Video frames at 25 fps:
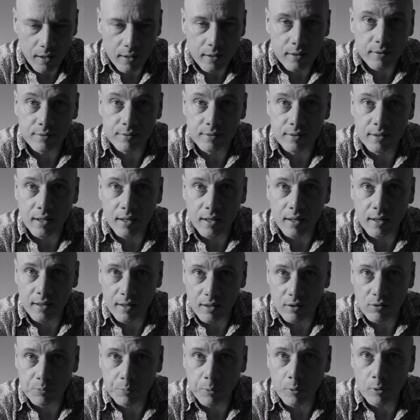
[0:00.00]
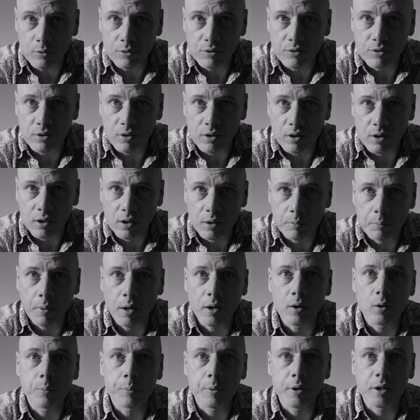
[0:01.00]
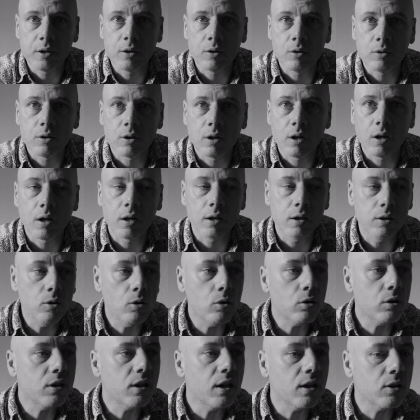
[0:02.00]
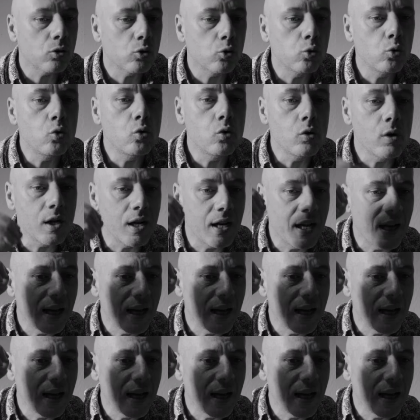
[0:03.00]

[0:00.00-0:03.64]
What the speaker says: is the response, in my opinion, in order to